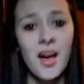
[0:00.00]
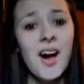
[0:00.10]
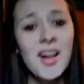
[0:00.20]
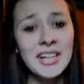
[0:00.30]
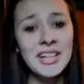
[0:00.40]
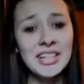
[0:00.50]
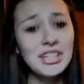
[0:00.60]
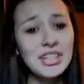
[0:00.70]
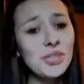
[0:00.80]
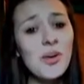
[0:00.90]
Honey,
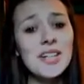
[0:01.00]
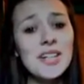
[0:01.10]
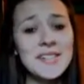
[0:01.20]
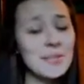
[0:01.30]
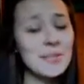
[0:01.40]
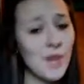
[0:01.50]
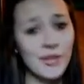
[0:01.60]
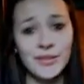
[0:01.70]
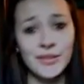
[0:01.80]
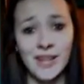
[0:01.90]
you are
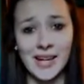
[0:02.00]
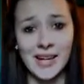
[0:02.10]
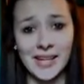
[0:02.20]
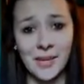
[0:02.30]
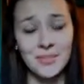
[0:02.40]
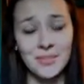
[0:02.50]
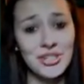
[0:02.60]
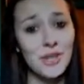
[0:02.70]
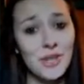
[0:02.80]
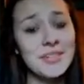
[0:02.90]
smaller than I am,
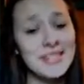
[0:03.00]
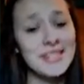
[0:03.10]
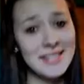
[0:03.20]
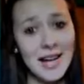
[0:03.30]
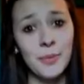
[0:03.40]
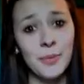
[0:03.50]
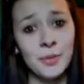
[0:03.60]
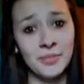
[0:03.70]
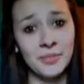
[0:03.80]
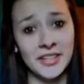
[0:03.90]
so stop
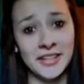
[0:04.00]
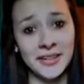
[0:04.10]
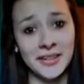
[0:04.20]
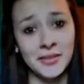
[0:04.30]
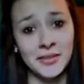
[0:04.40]
complaining.